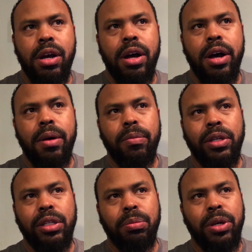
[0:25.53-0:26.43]

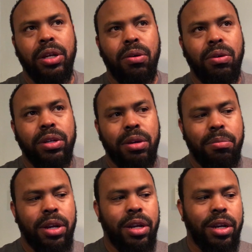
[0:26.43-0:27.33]
With this being only a
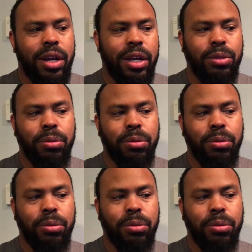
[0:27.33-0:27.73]
minute and